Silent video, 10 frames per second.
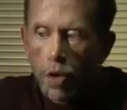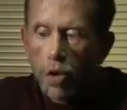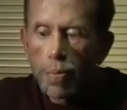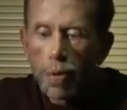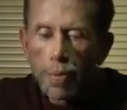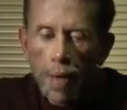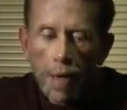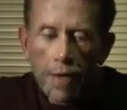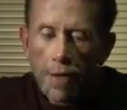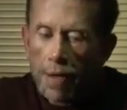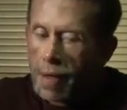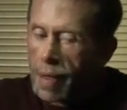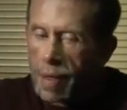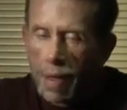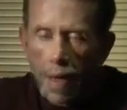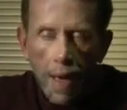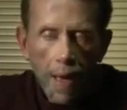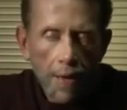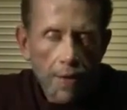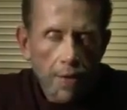herbal medicine that
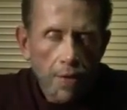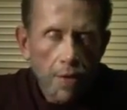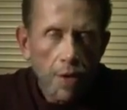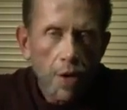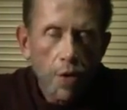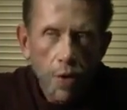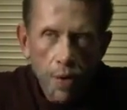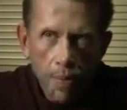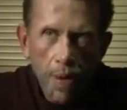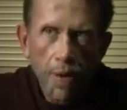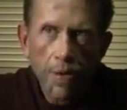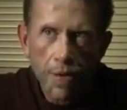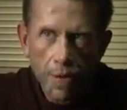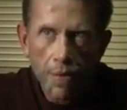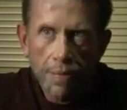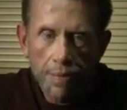has no comparison.